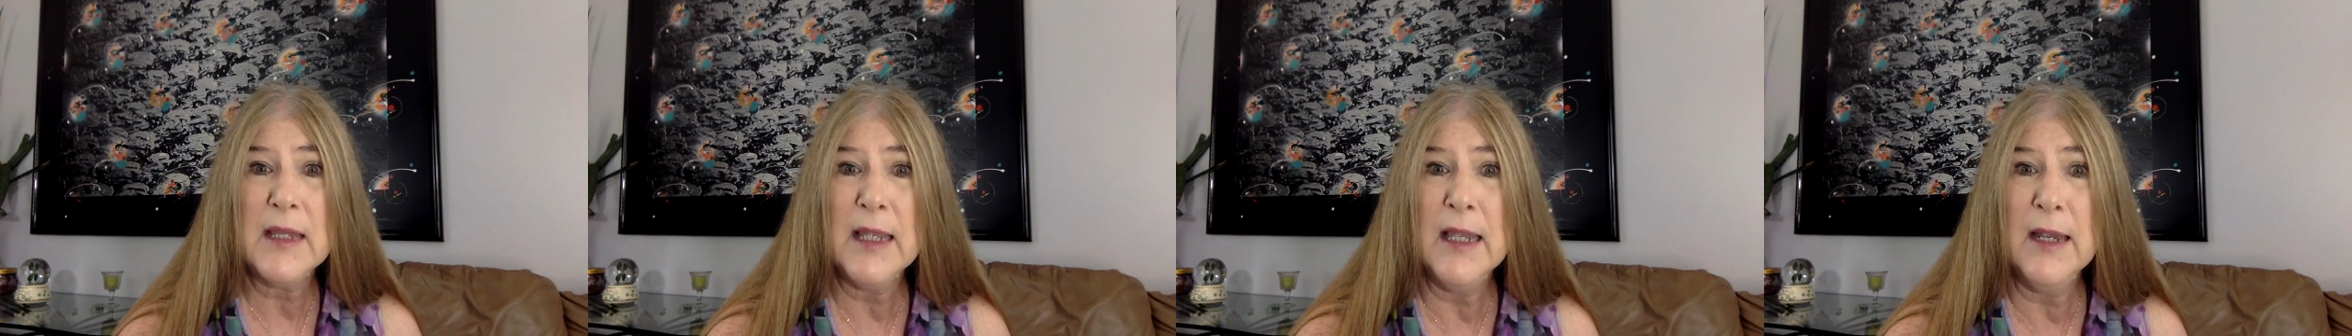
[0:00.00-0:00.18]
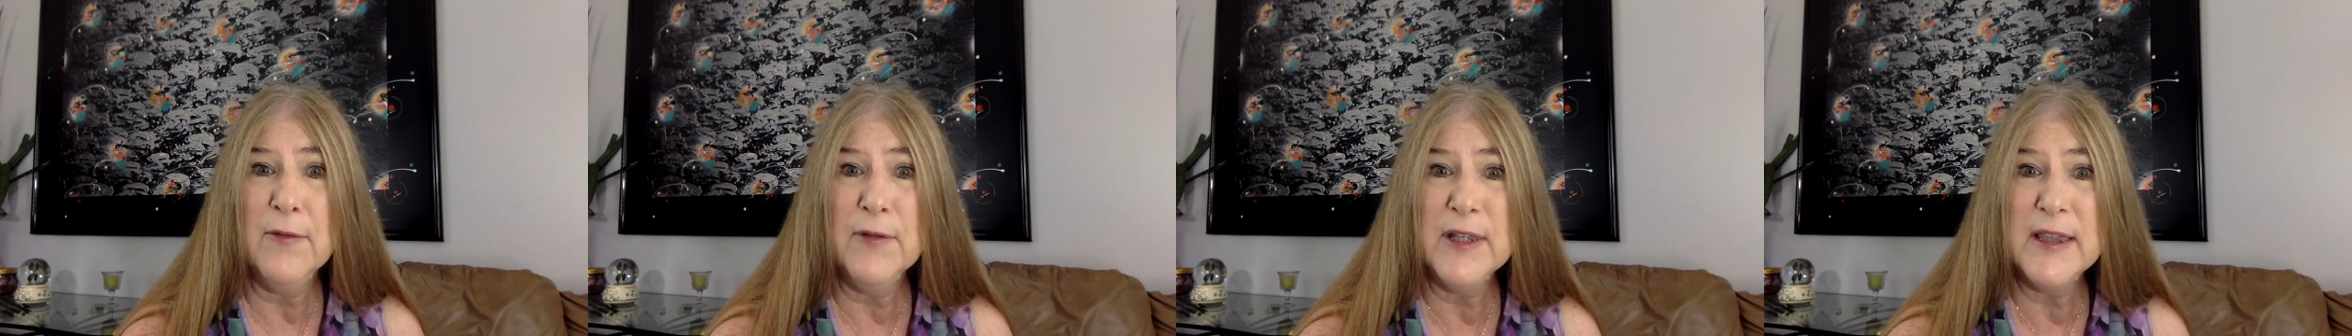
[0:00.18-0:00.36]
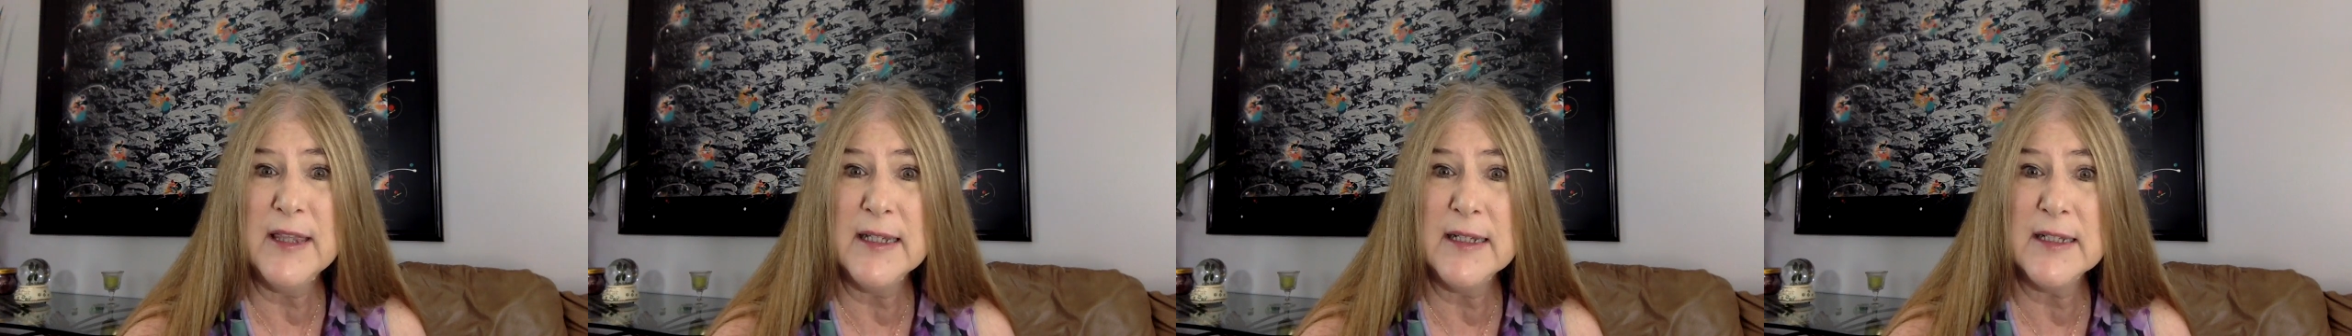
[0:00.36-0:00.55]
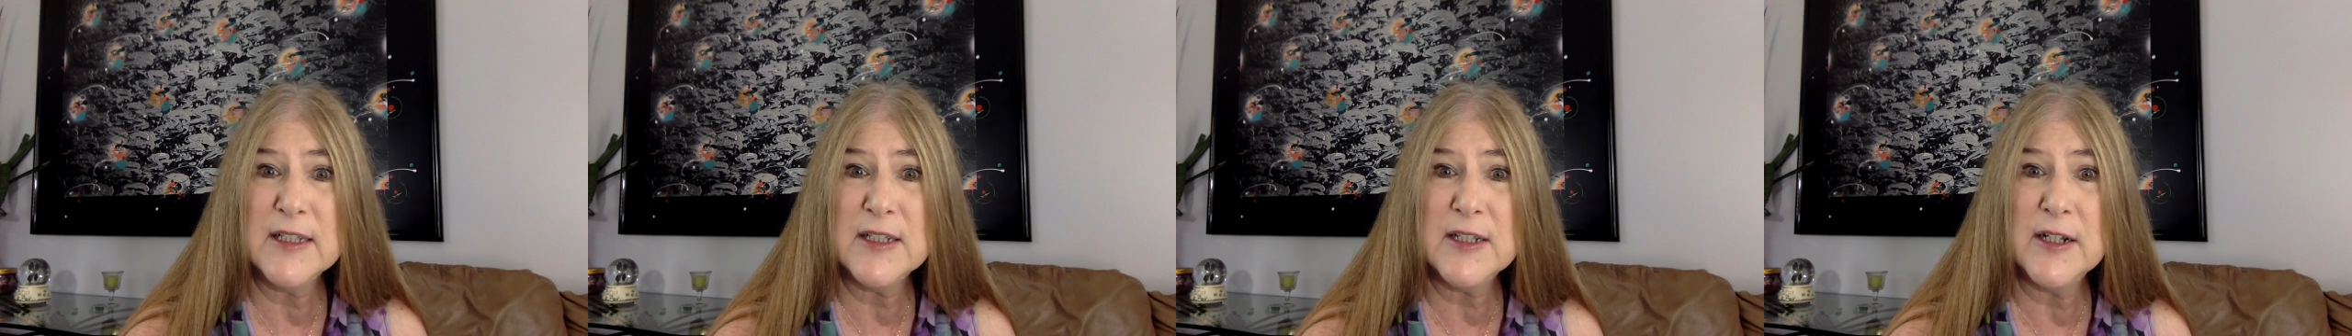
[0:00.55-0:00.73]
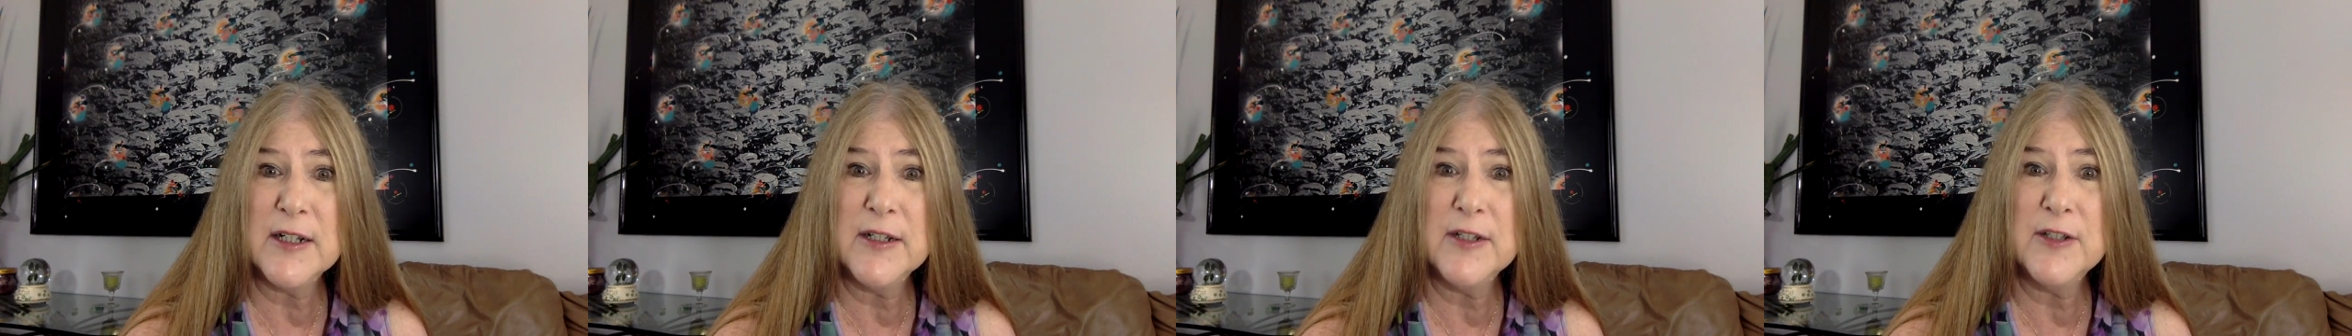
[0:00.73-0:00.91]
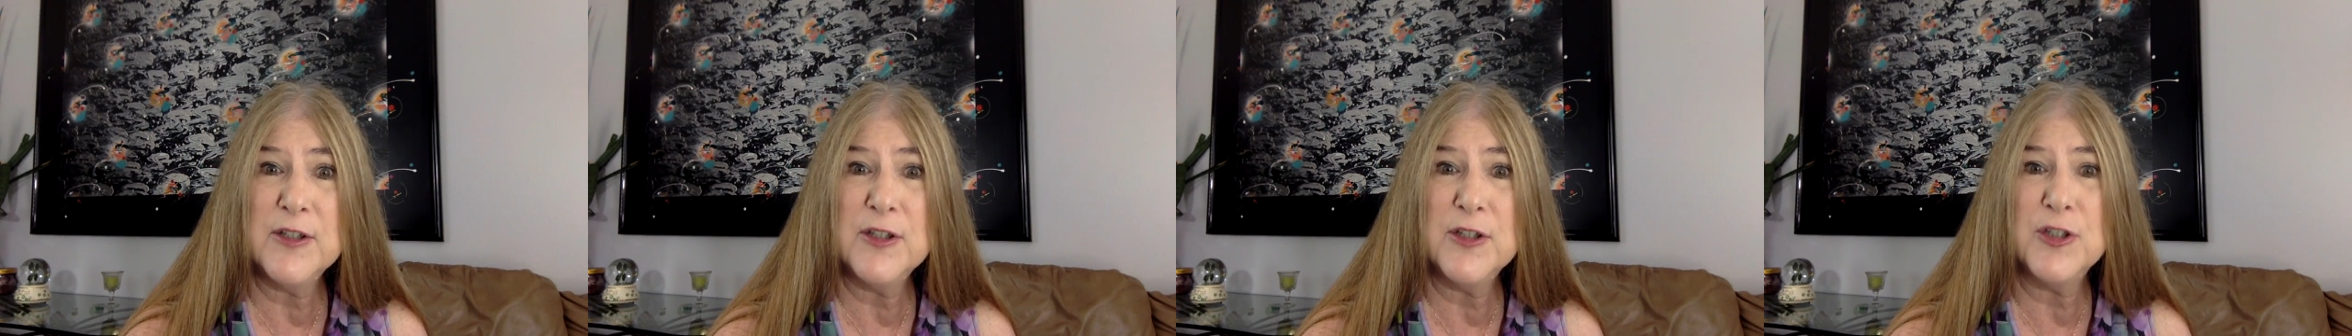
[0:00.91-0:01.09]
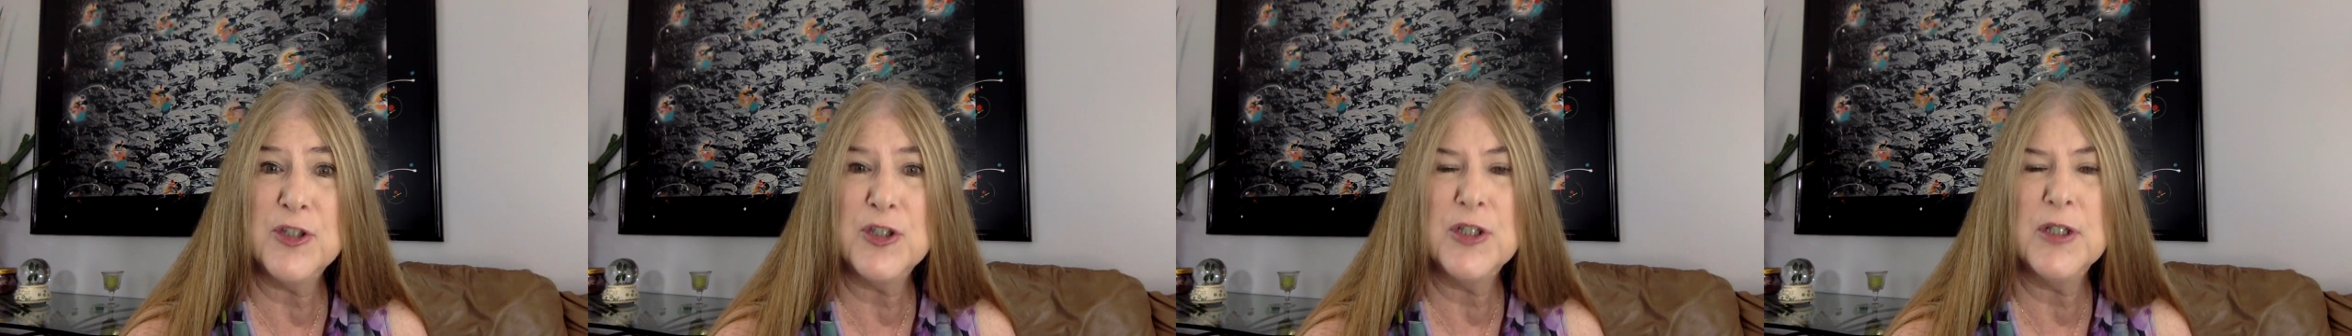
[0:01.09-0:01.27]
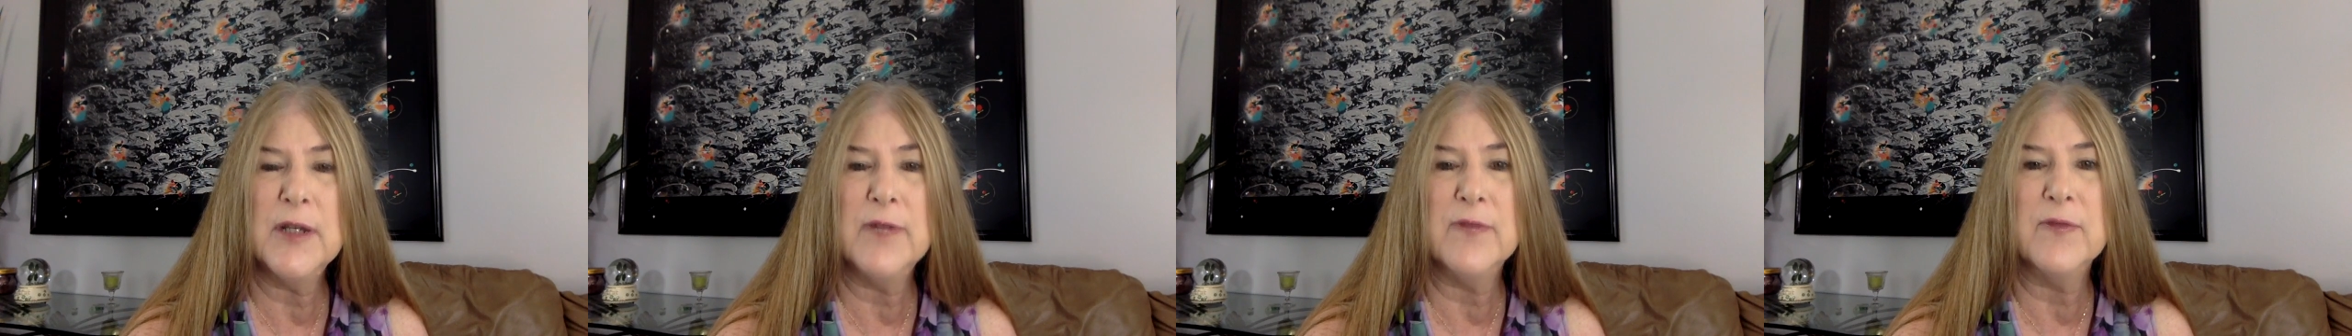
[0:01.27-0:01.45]
everything started to
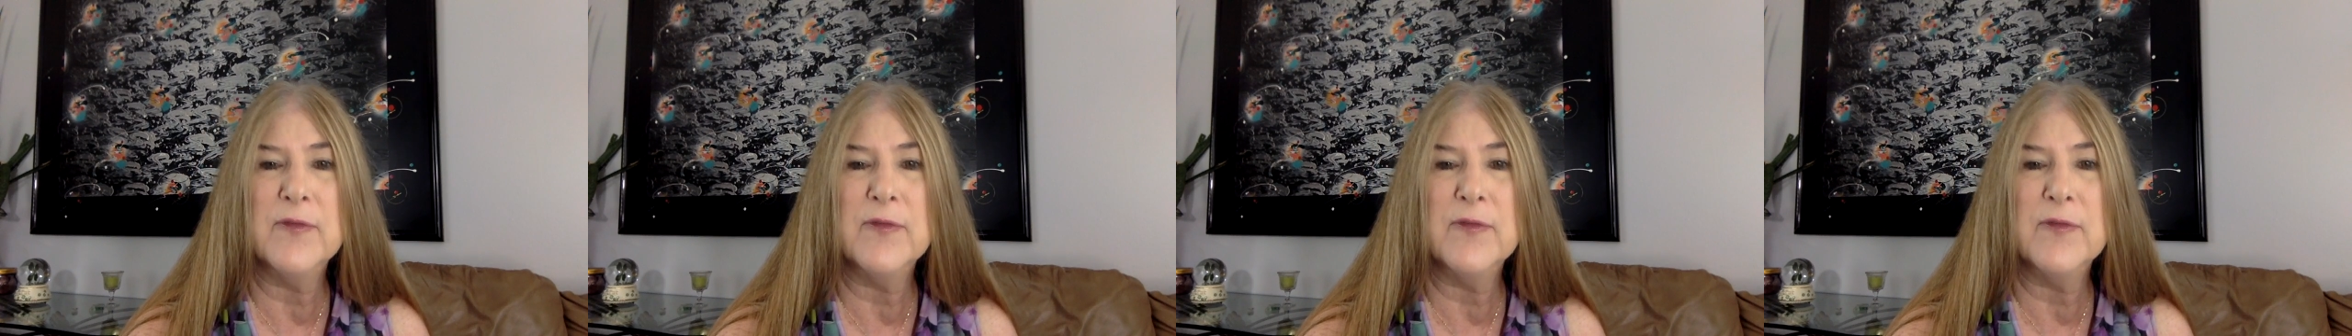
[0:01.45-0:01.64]
shift.